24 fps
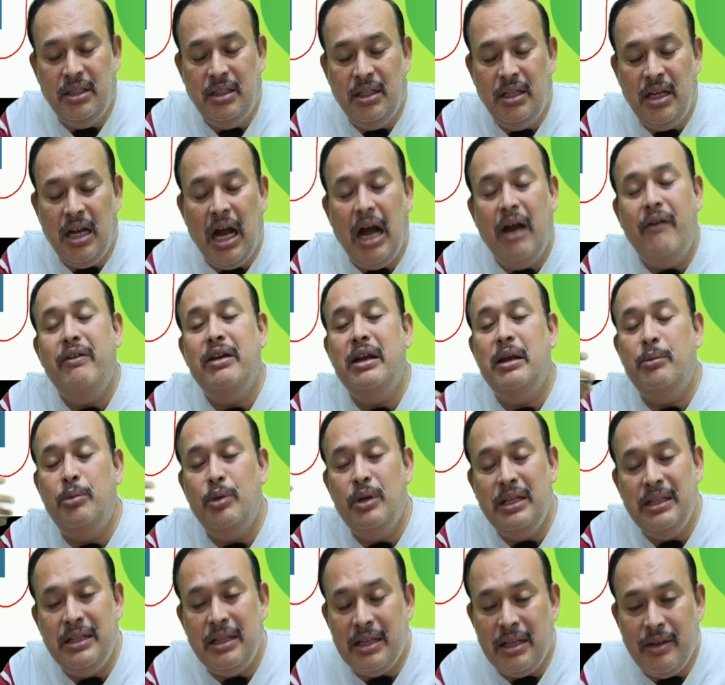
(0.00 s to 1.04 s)
available in
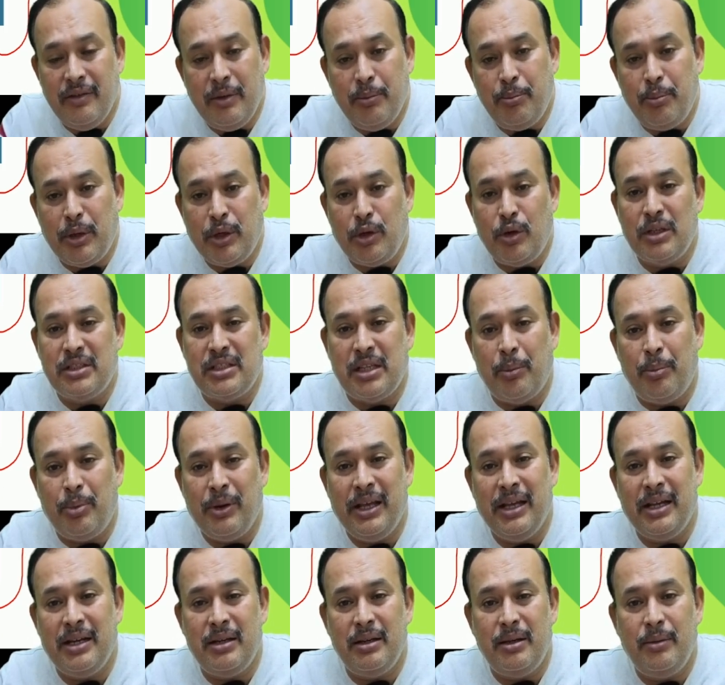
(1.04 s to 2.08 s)
the given particular
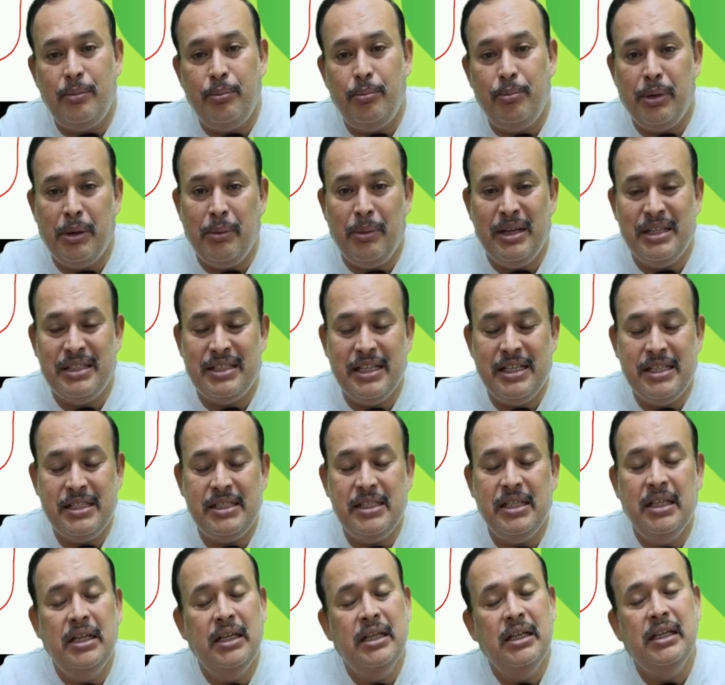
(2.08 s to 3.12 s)
supplier premises,
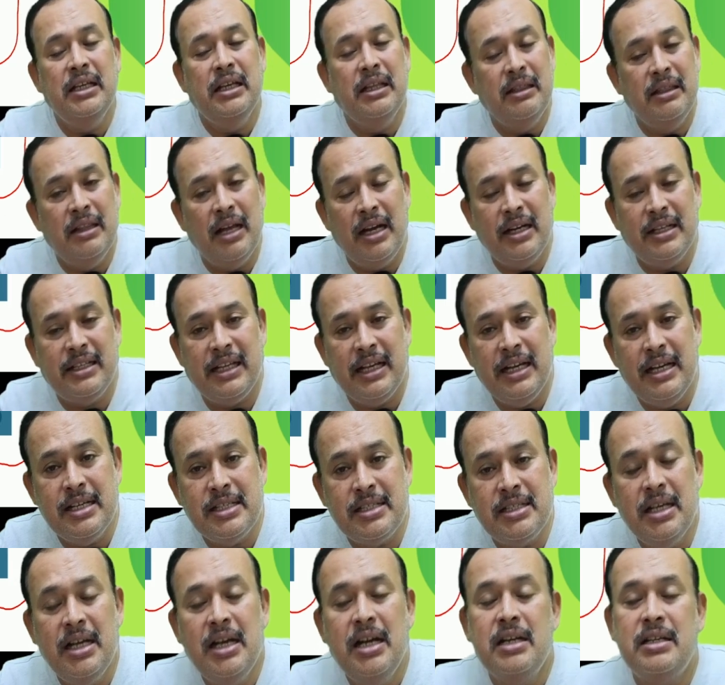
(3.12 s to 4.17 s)
in that case,
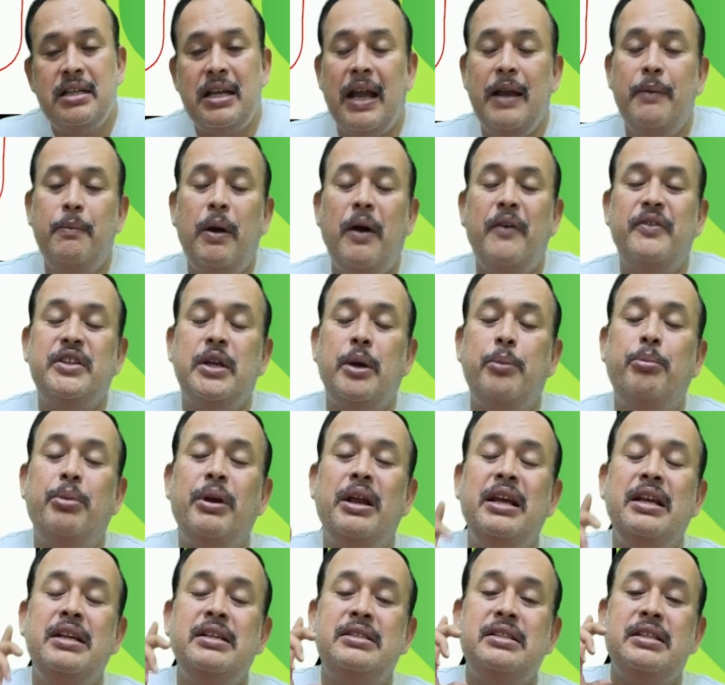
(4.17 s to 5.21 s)
time of supply
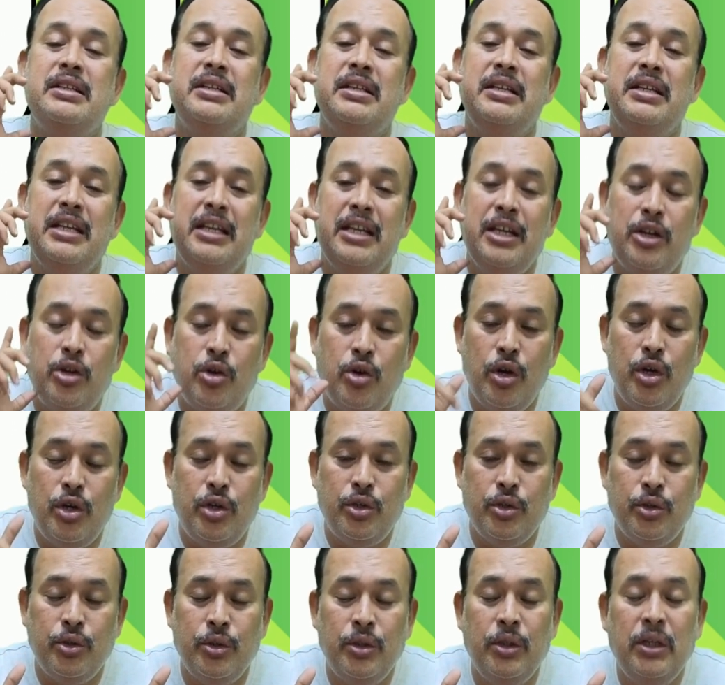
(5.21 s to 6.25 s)
is equal
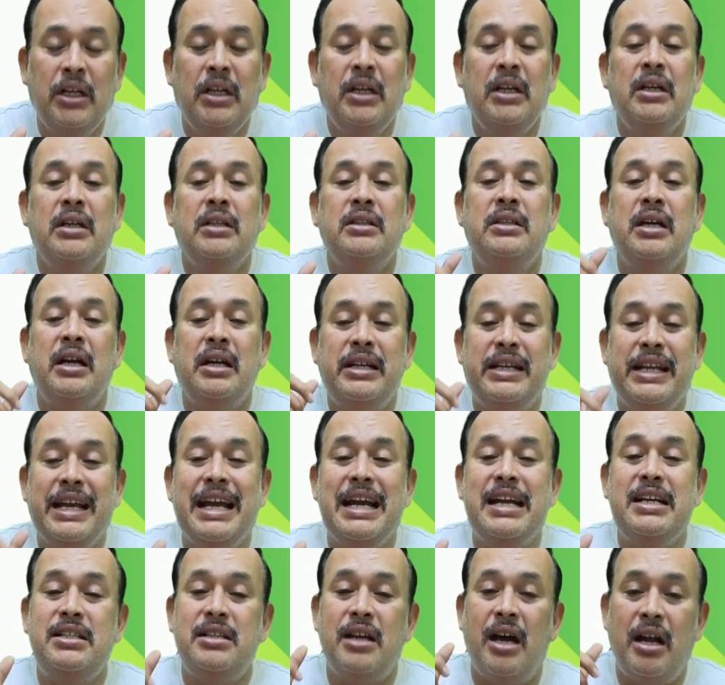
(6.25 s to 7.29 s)
to the
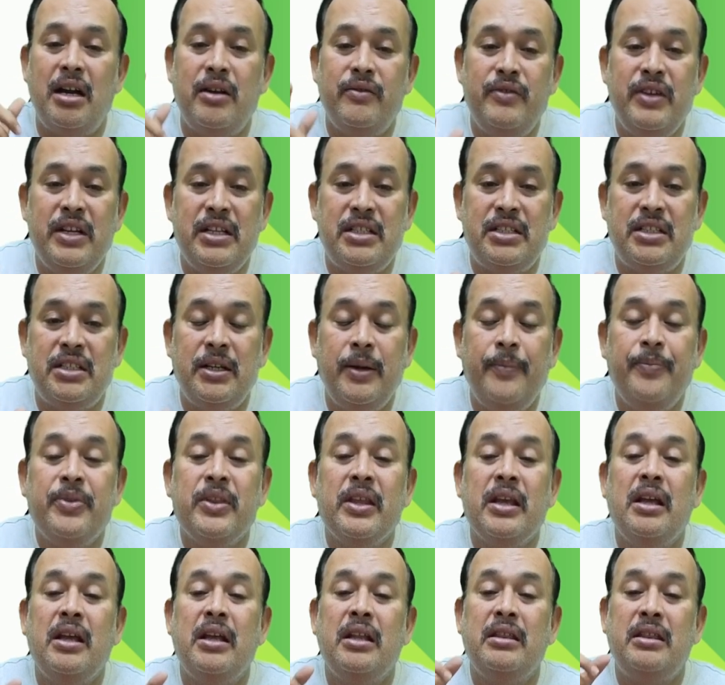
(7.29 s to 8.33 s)
date on which
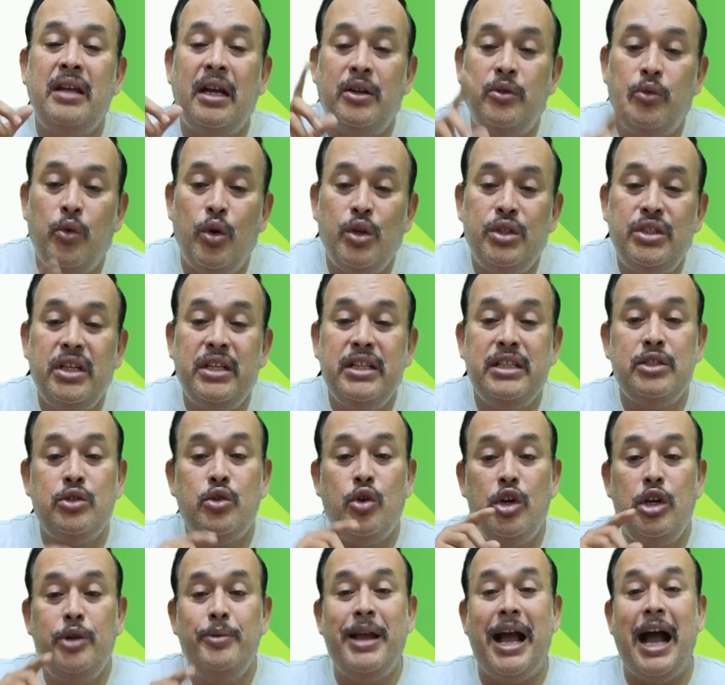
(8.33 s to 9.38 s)
that voucher is going to
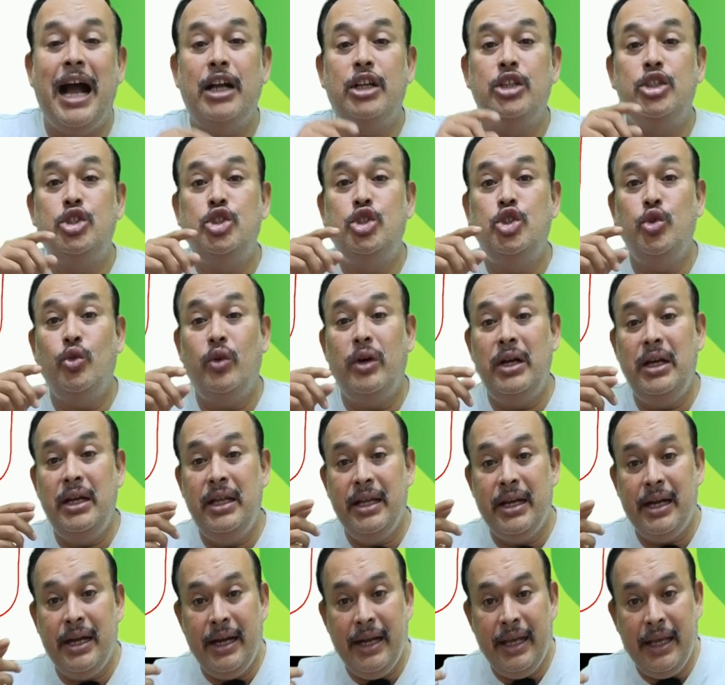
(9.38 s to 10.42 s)
be actually
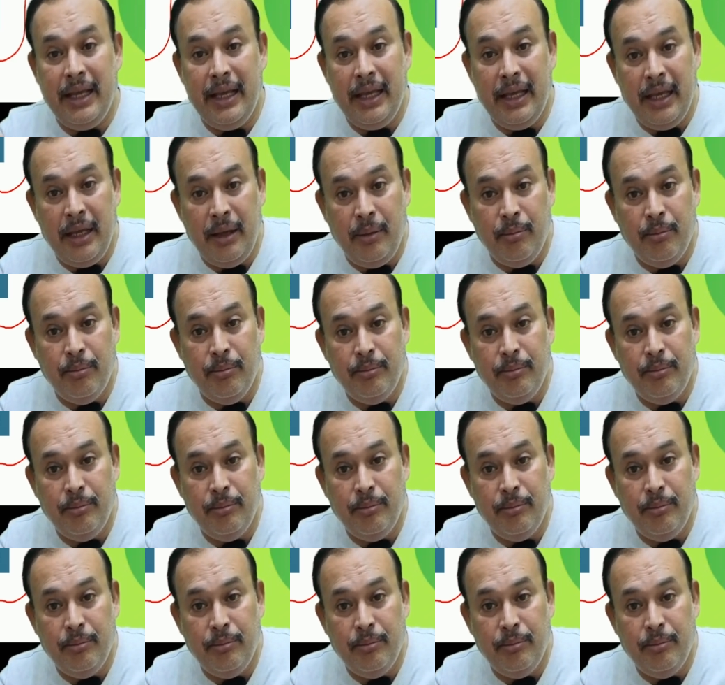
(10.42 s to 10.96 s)
redeemed.